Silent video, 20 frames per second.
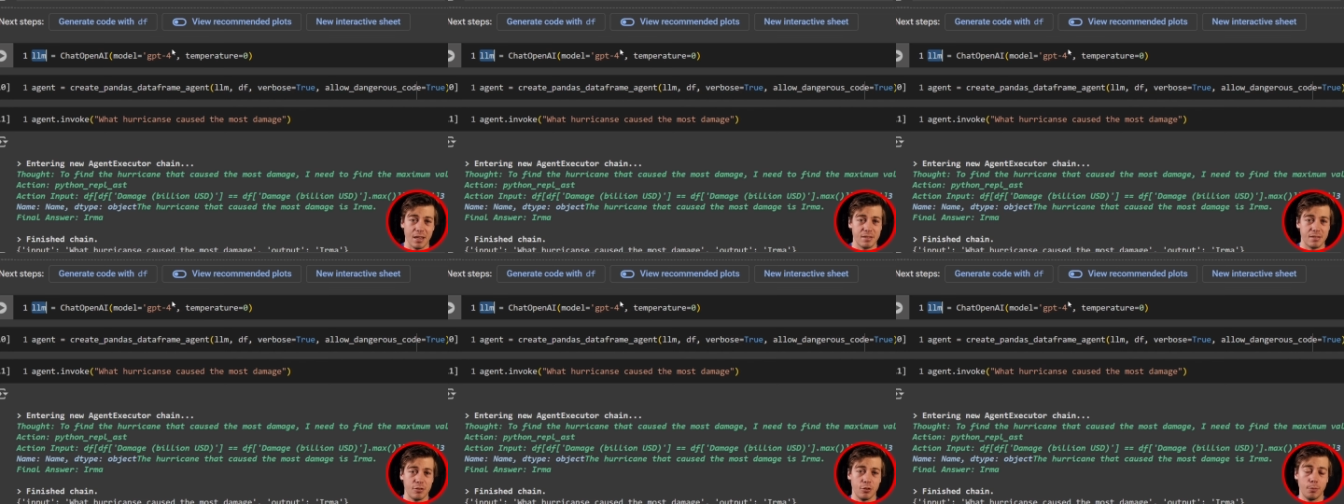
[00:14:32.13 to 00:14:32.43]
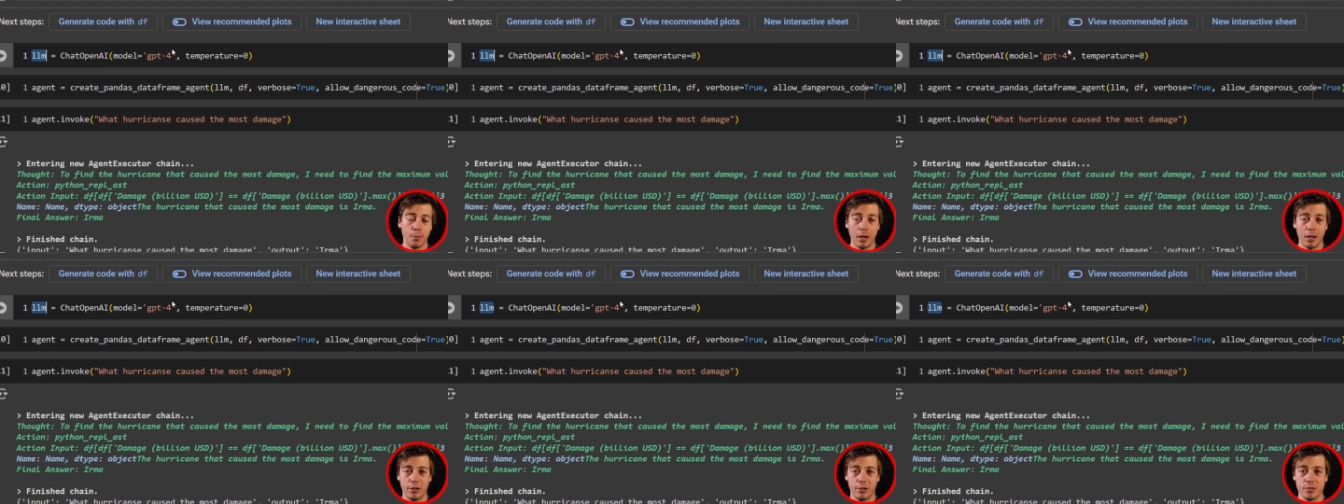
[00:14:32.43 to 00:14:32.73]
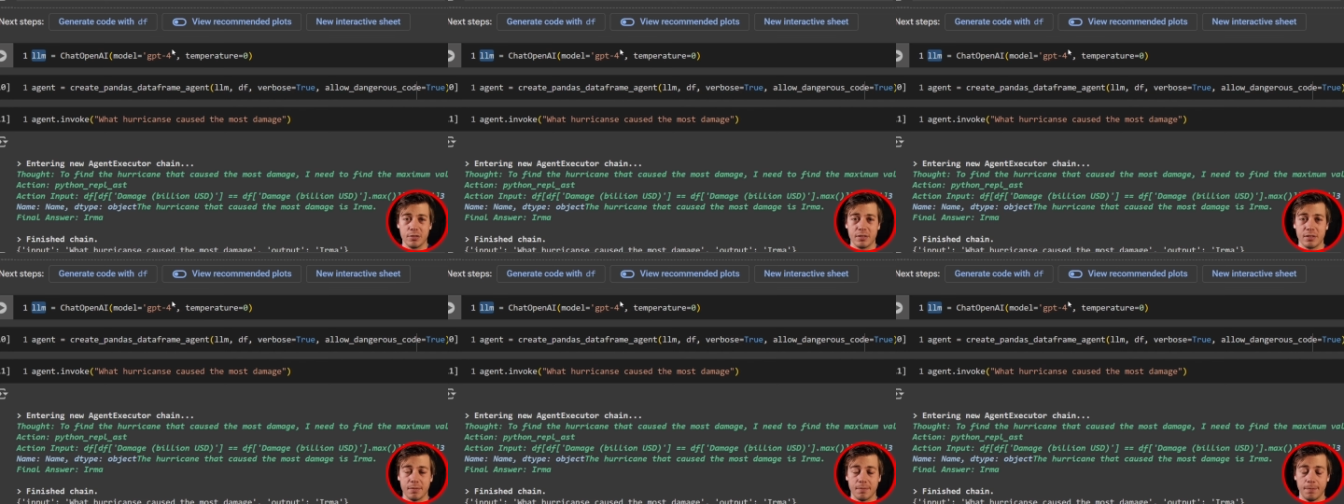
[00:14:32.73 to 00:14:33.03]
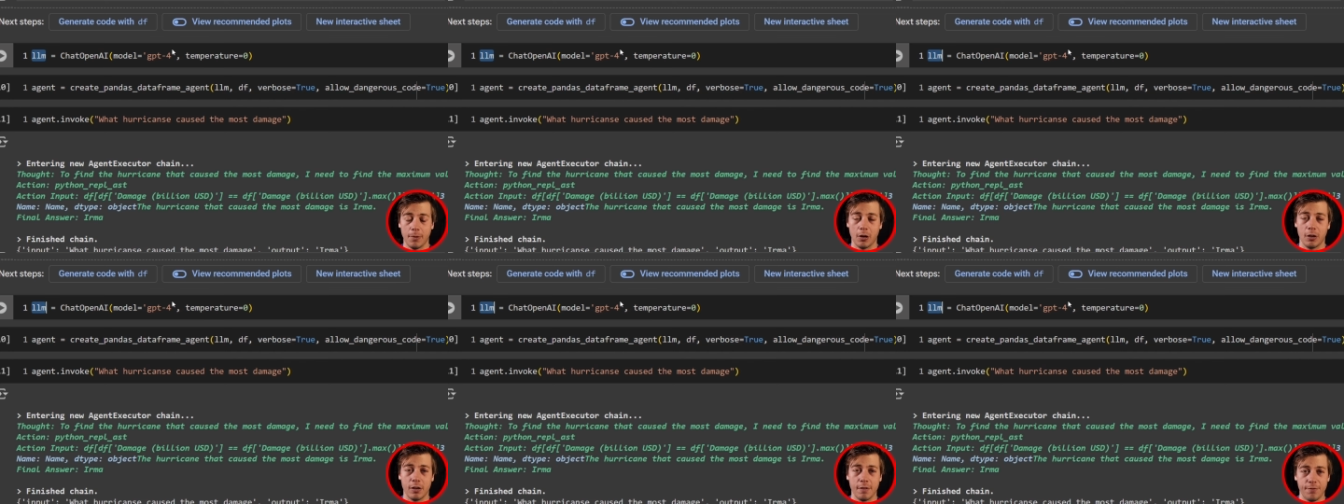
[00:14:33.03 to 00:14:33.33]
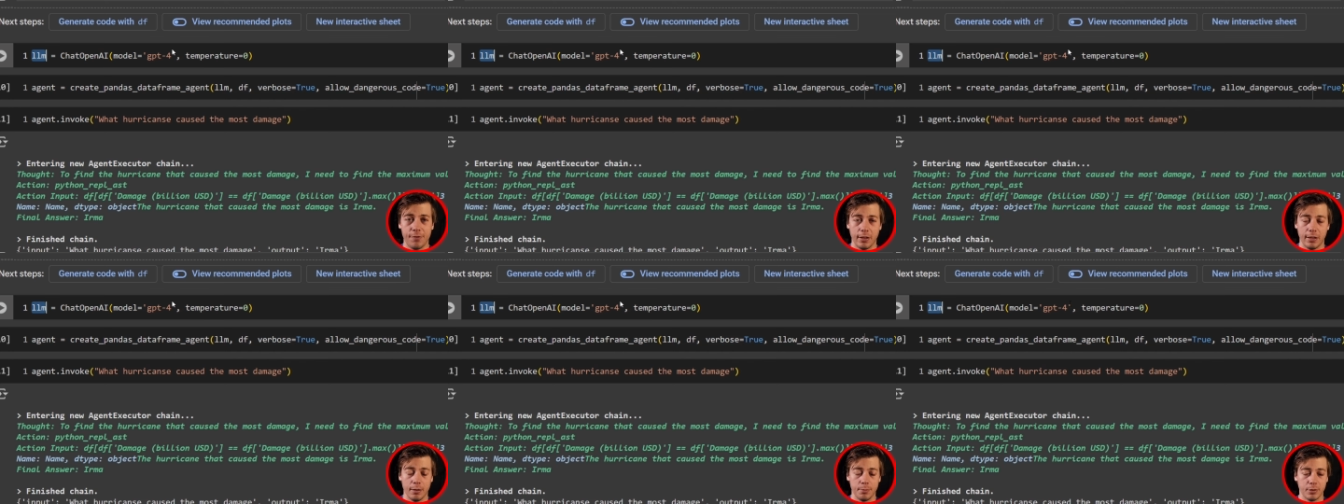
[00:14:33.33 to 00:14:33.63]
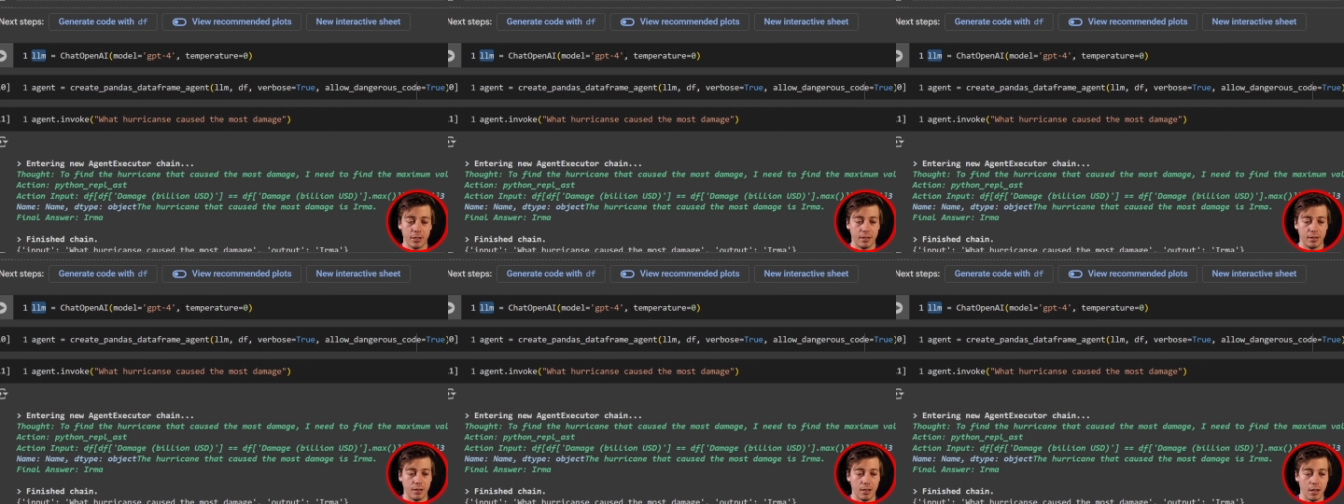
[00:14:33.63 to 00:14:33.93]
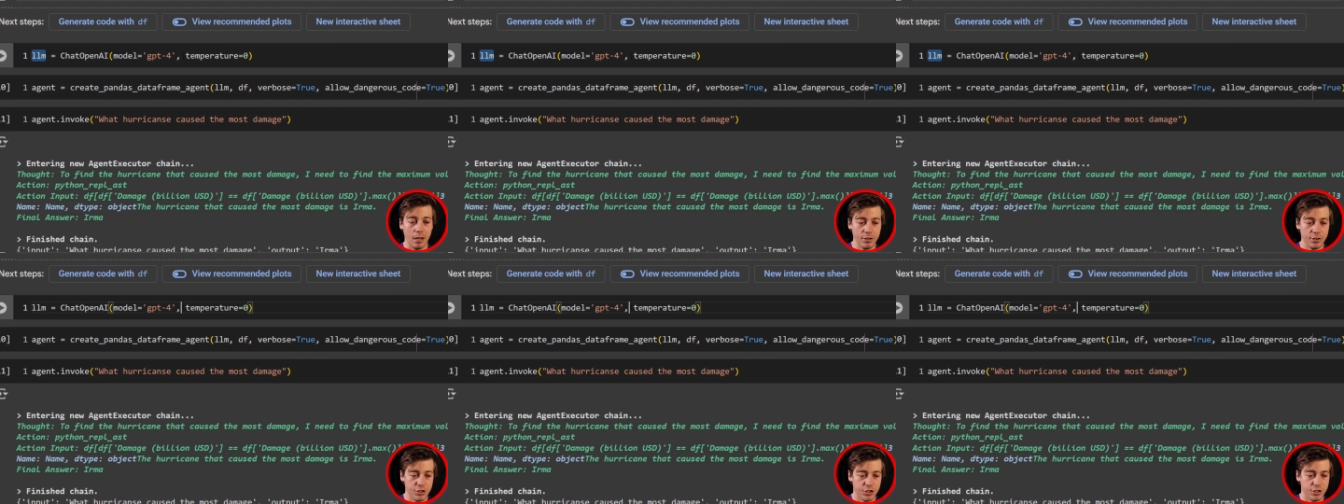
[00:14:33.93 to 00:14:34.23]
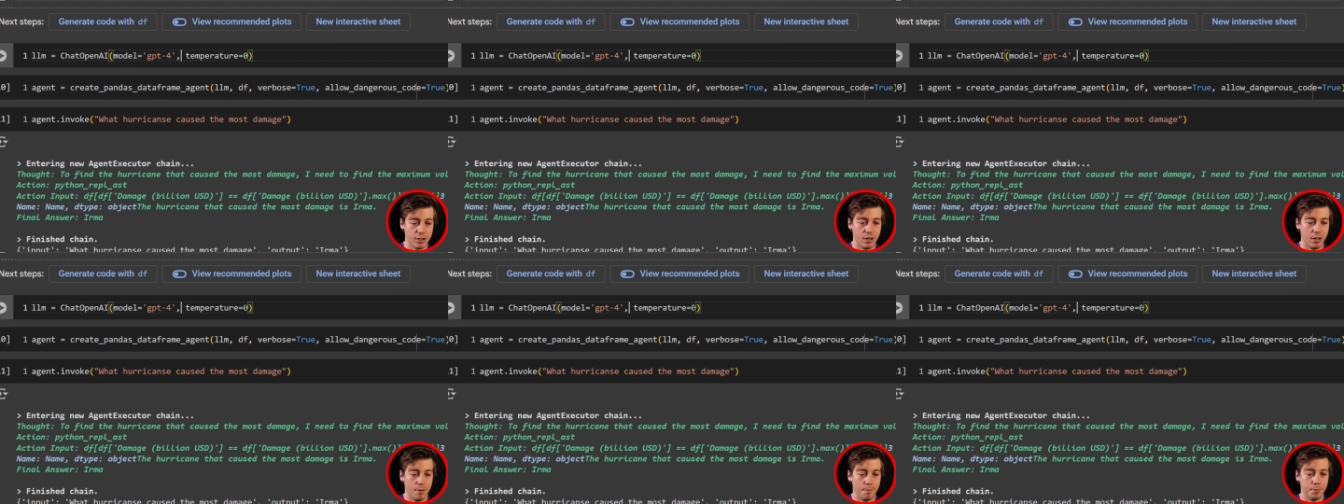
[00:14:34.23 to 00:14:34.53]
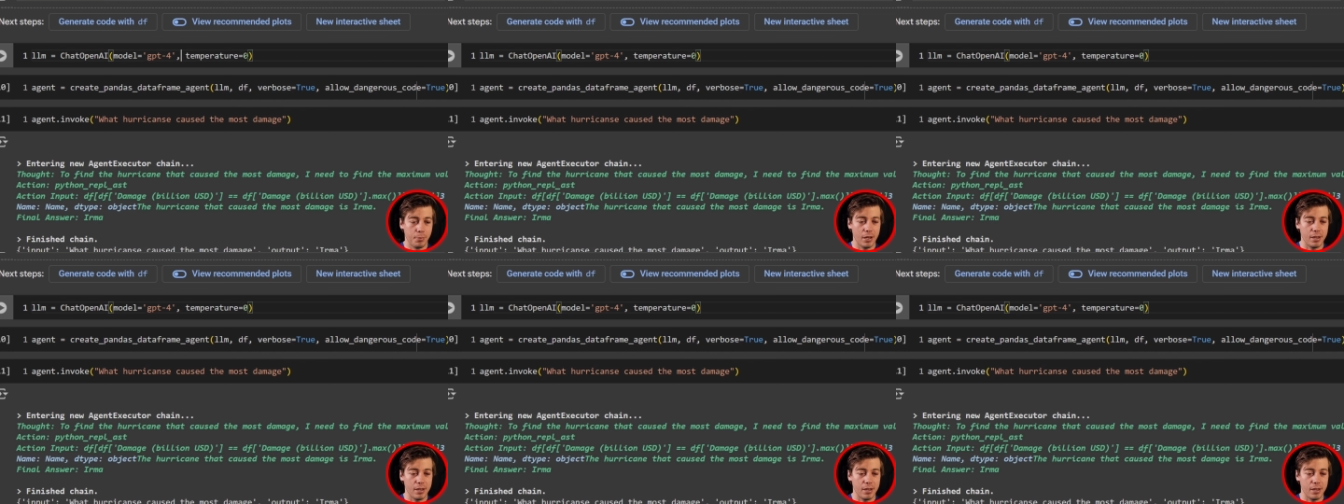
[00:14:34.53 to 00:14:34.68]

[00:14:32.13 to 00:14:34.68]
as new models are developed and launched,